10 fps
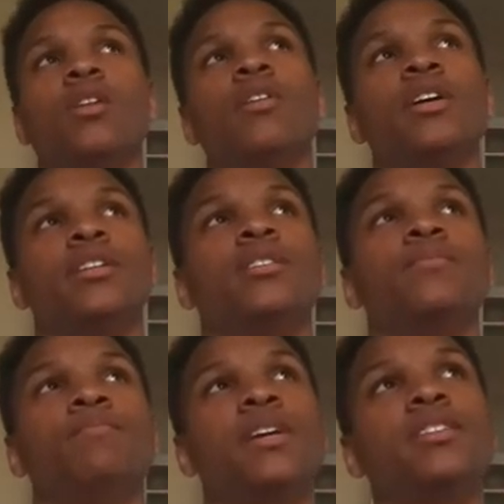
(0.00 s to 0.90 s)
all right,
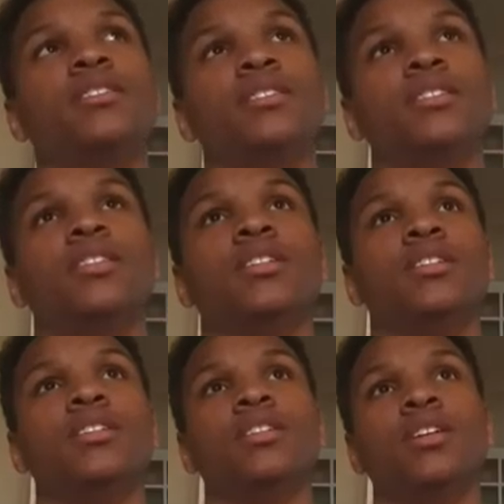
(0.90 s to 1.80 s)

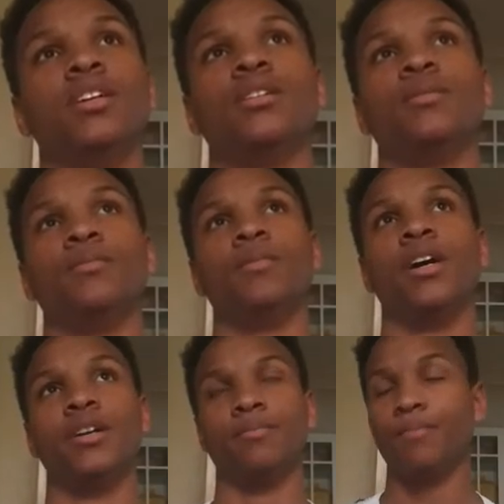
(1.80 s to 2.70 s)
basically
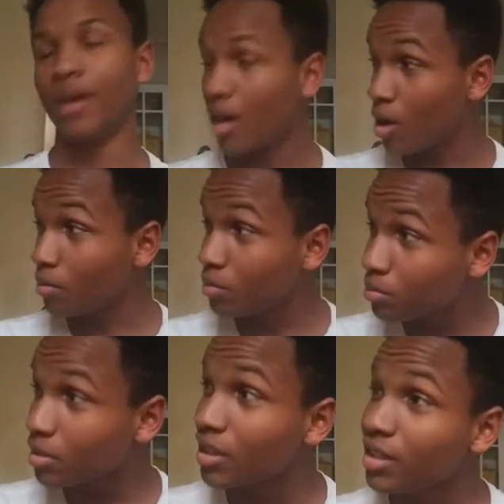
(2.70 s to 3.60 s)
my
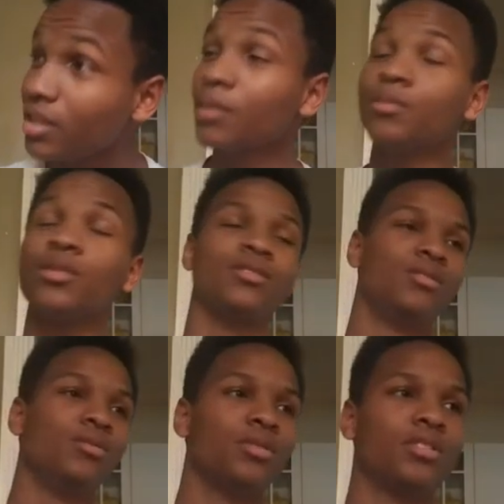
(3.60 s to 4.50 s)
album thing I'm
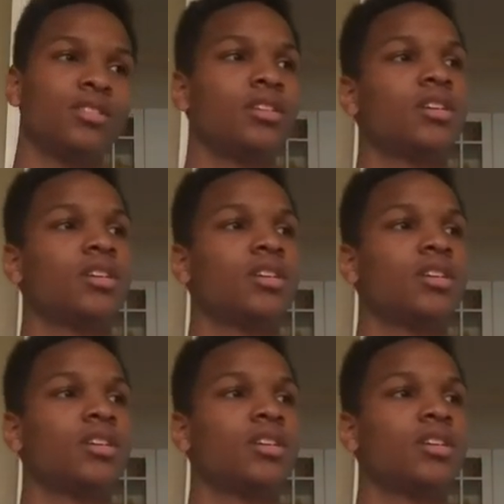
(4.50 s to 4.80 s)
doing.